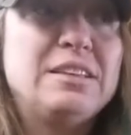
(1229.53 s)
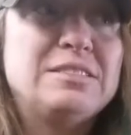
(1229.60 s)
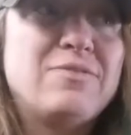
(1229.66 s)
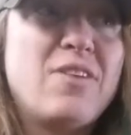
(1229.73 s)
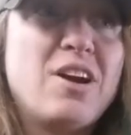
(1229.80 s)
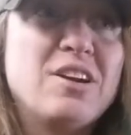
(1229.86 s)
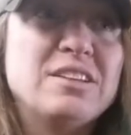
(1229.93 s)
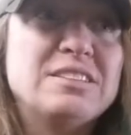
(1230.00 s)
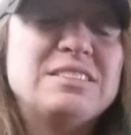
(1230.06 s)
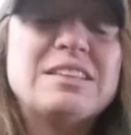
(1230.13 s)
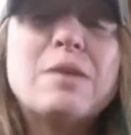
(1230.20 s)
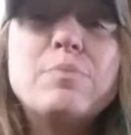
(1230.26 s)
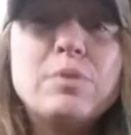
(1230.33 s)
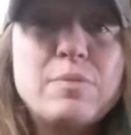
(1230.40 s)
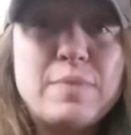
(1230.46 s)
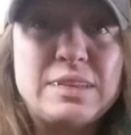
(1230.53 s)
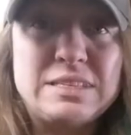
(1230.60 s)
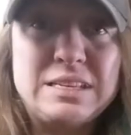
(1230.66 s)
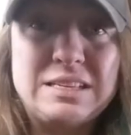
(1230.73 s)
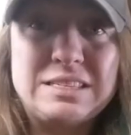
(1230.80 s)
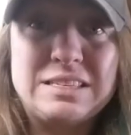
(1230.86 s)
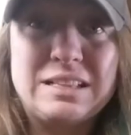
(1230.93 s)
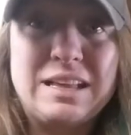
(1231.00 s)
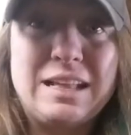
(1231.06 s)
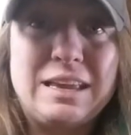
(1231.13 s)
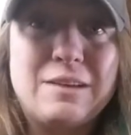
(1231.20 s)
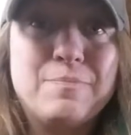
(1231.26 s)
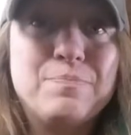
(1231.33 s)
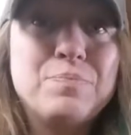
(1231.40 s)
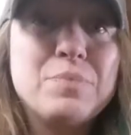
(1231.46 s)
as far as supplementing
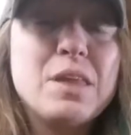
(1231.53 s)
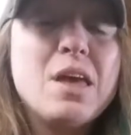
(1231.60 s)
selenium.